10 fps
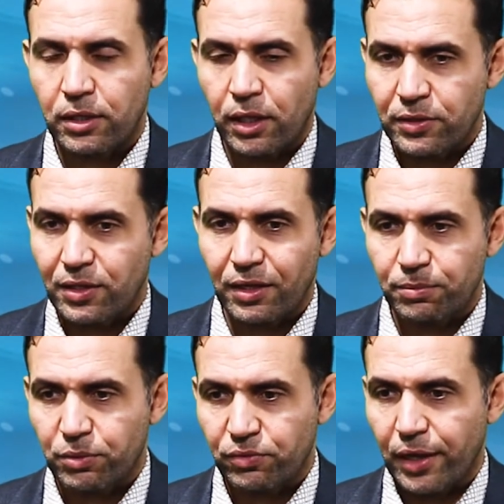
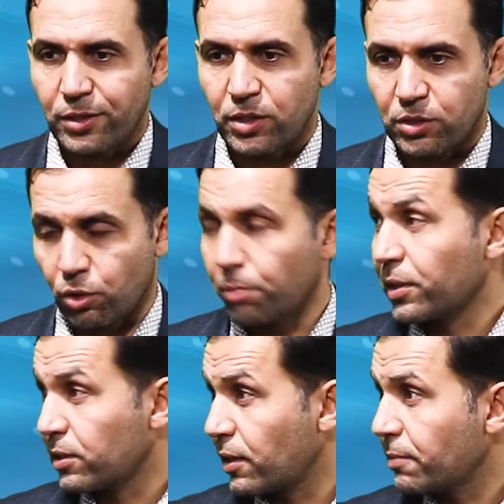Canstel provides the snow
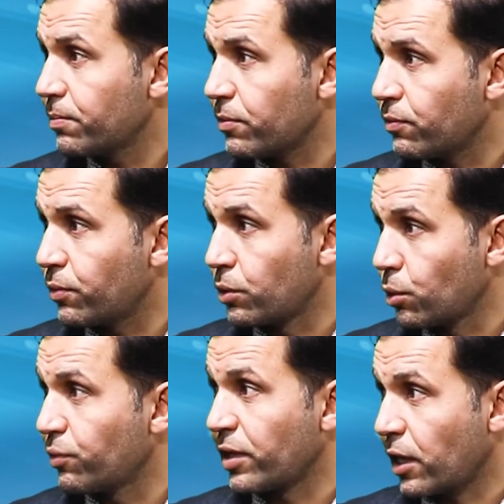melting for
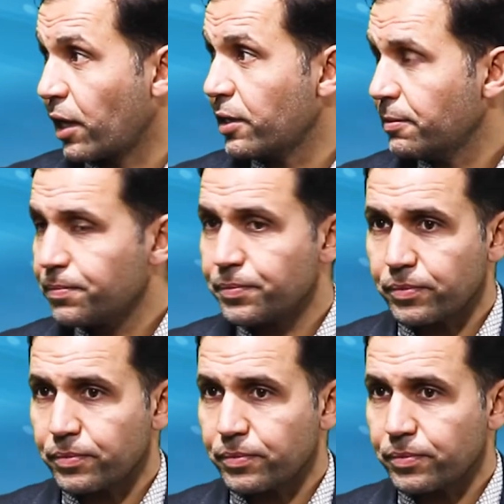roof and gutter.